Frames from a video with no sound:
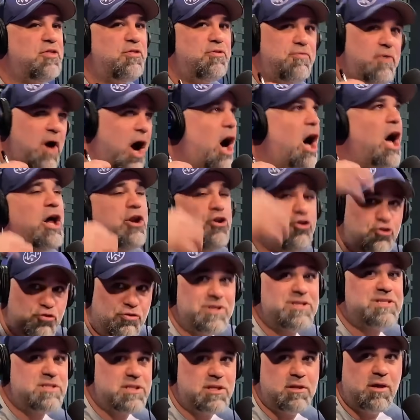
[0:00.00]

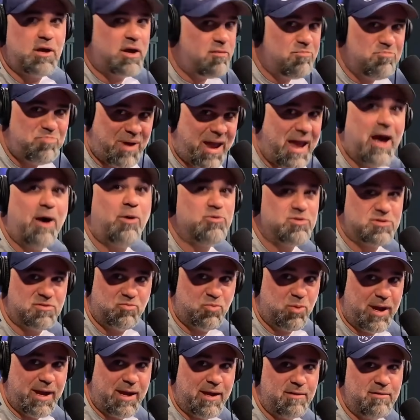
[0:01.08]
hundreds of pounds of
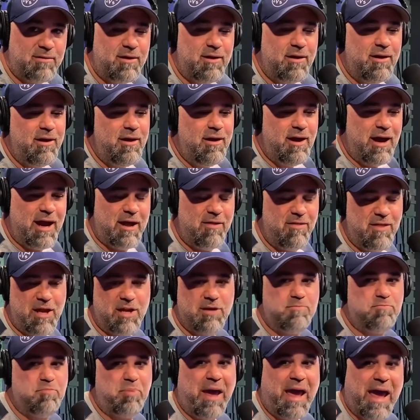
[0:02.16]
weed, and then
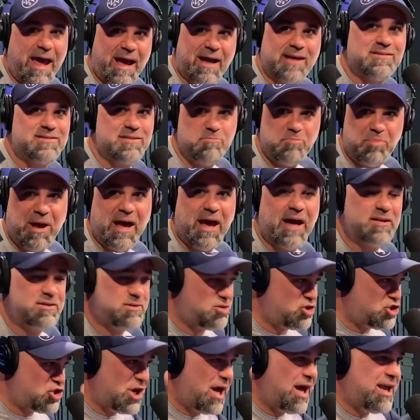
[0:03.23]
packs and packs,
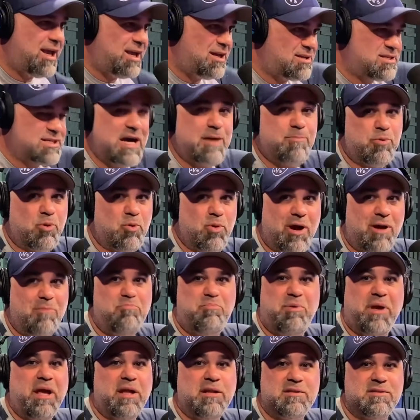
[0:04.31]
giant Tupperware
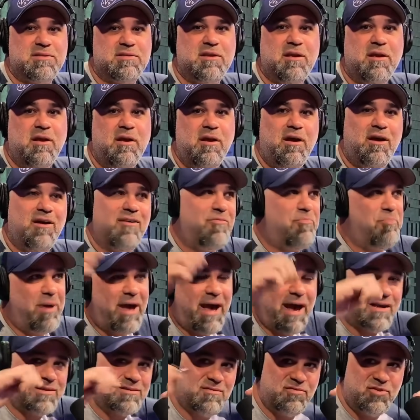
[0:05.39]
bins of
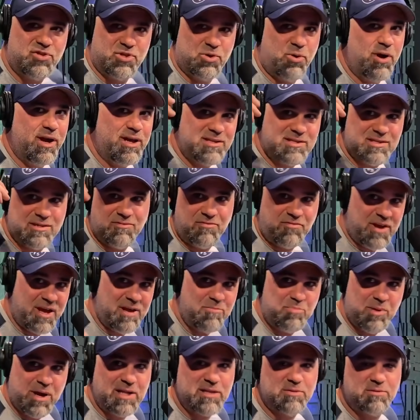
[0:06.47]
packs of joints and vape
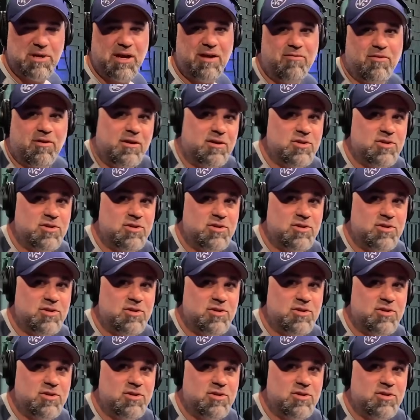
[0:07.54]
pens, whatever. And it's